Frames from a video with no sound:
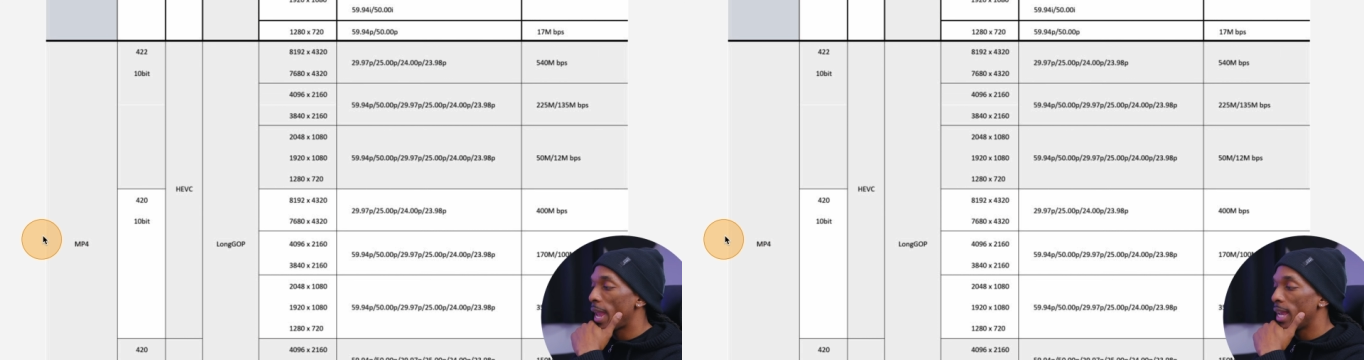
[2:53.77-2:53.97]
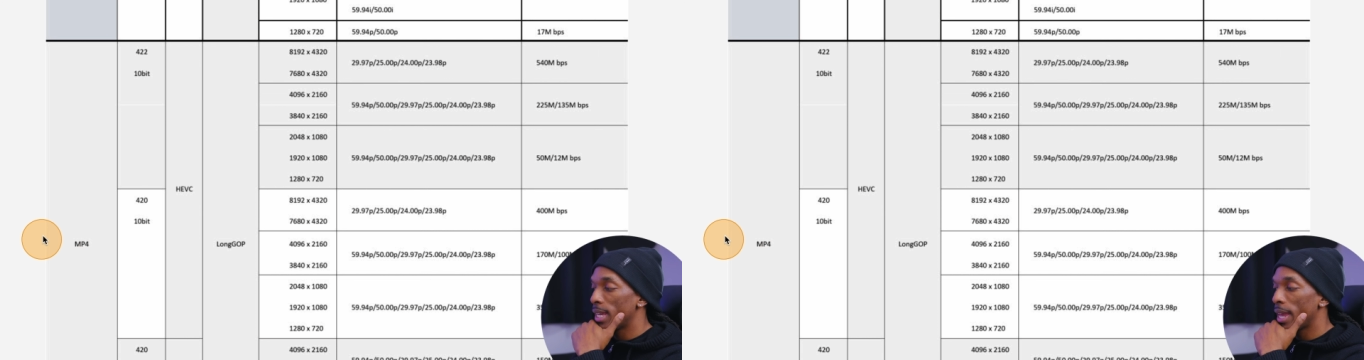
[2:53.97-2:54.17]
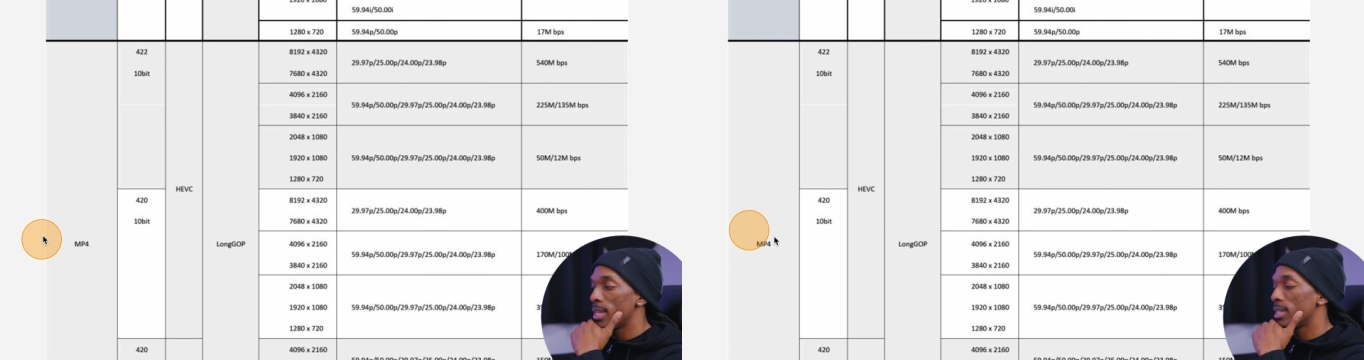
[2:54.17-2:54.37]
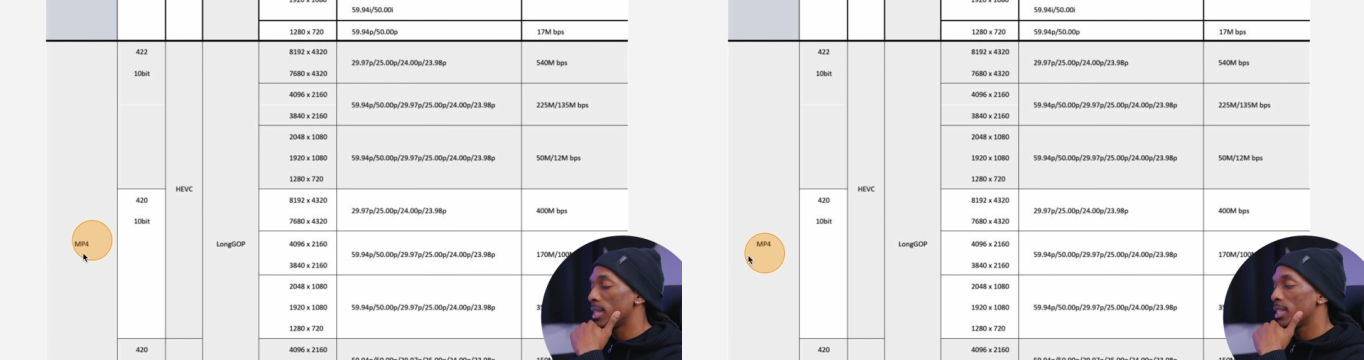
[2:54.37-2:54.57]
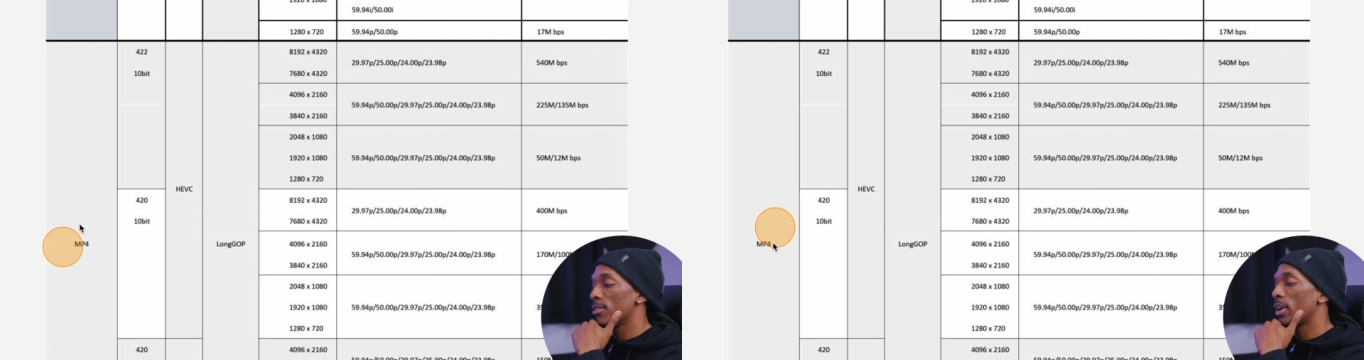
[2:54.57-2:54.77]
8K
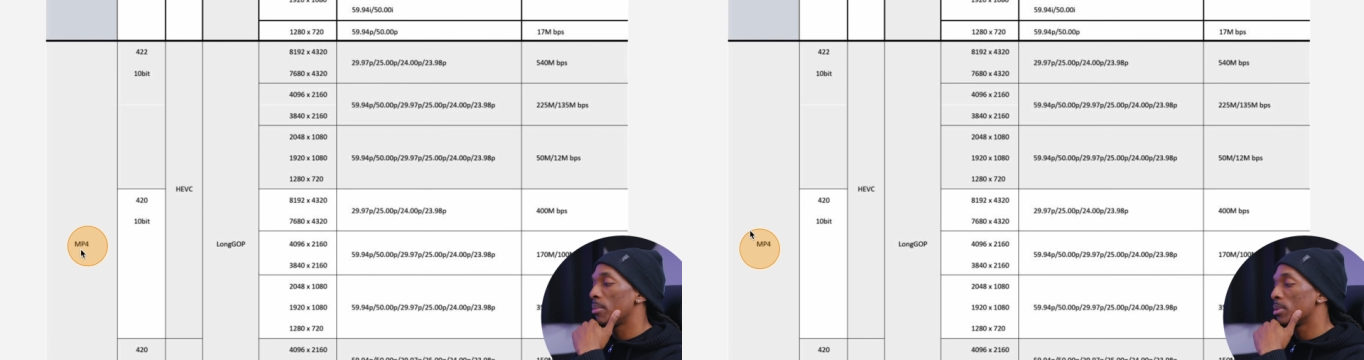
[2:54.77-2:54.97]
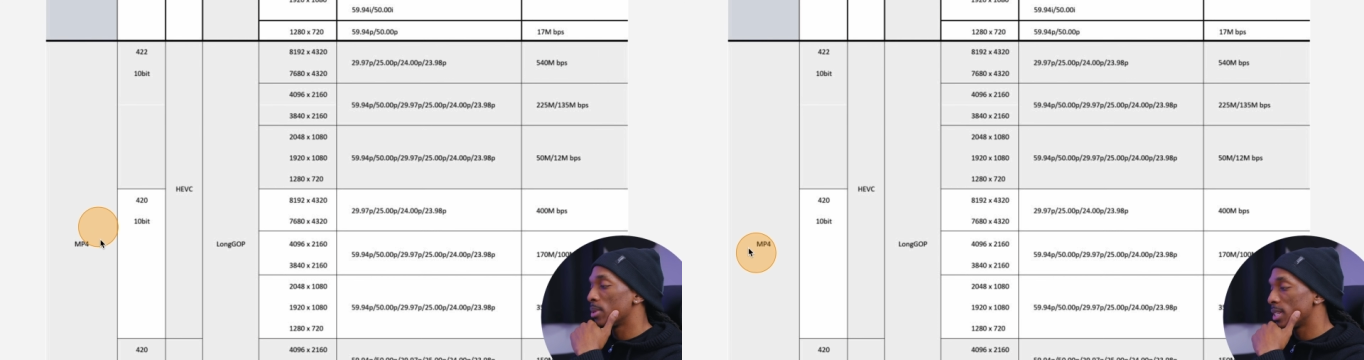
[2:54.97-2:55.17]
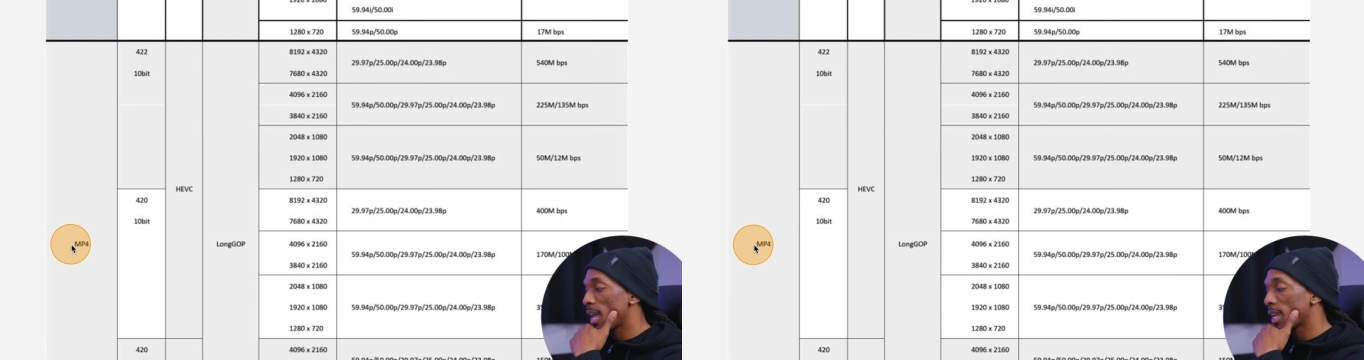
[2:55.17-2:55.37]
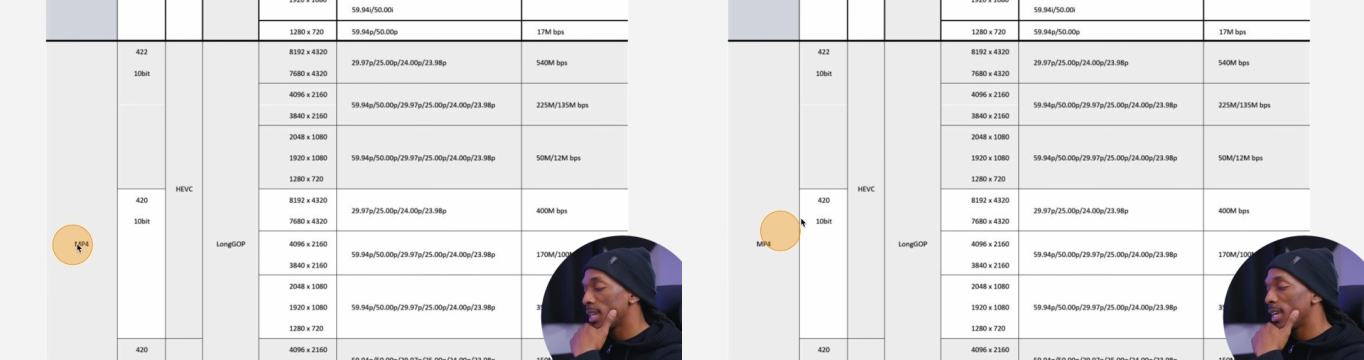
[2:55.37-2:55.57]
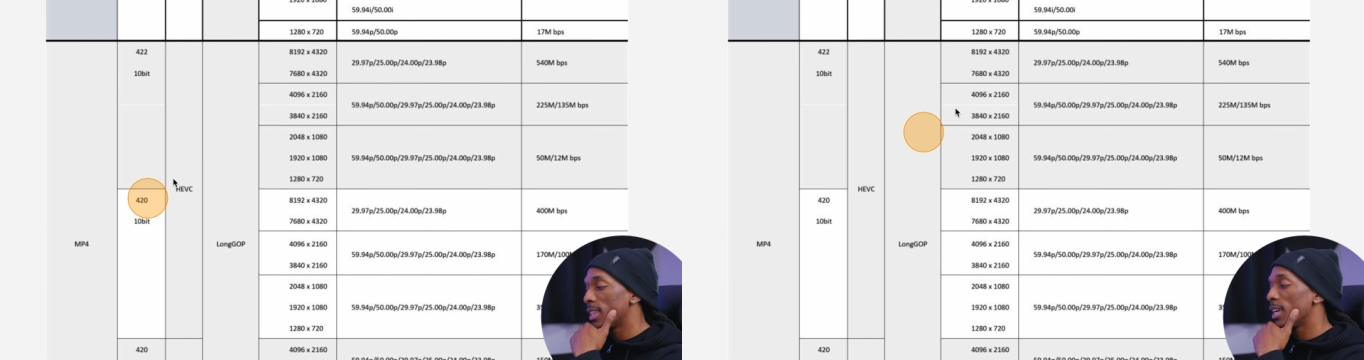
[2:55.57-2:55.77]
60 frames per
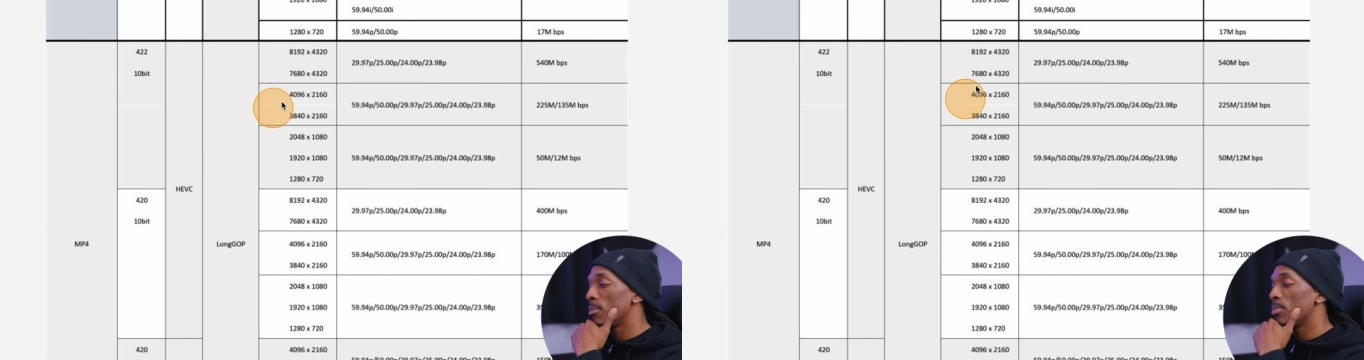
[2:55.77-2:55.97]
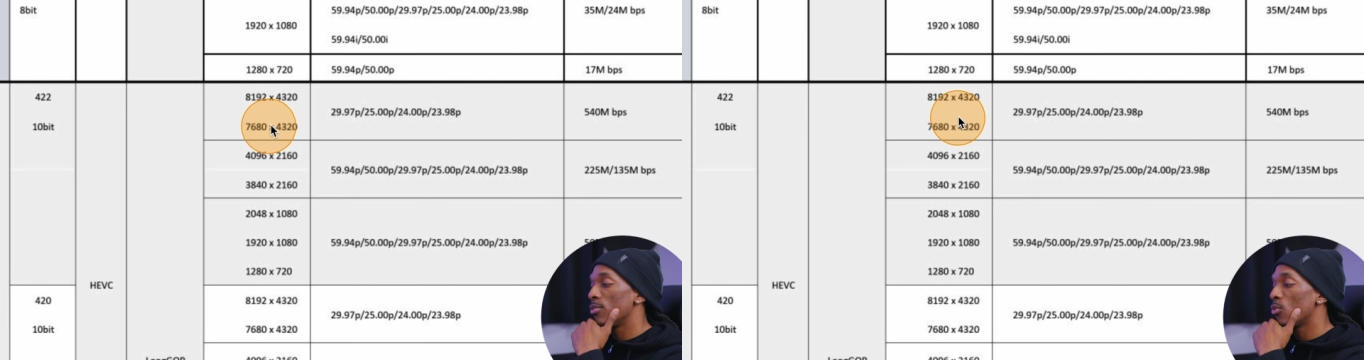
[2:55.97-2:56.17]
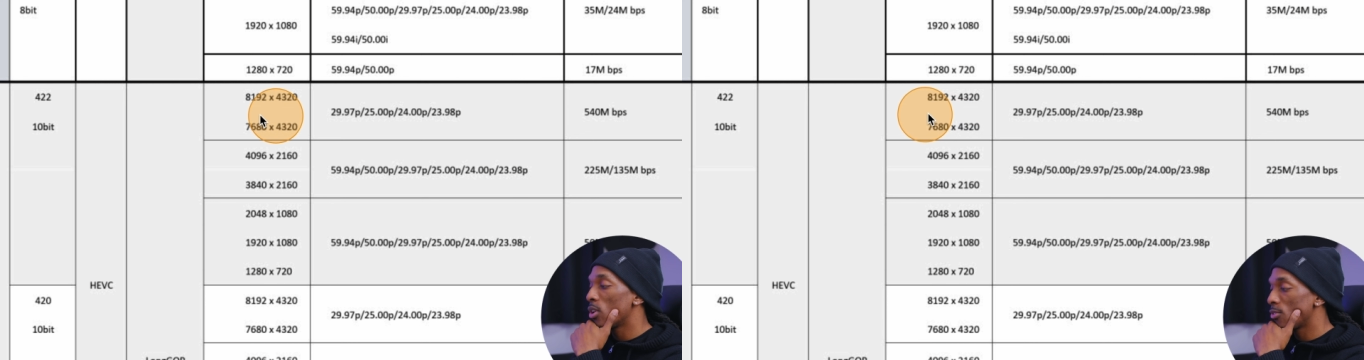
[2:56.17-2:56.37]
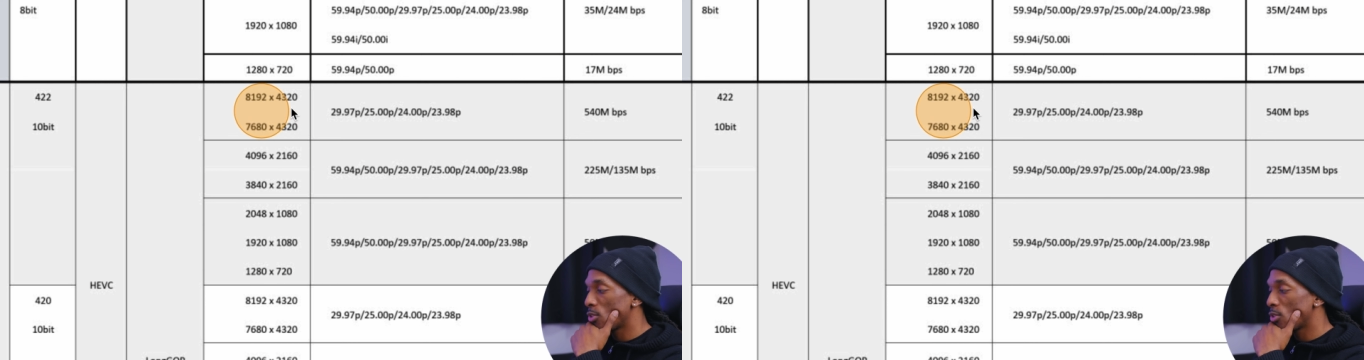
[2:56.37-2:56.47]
second in the MP4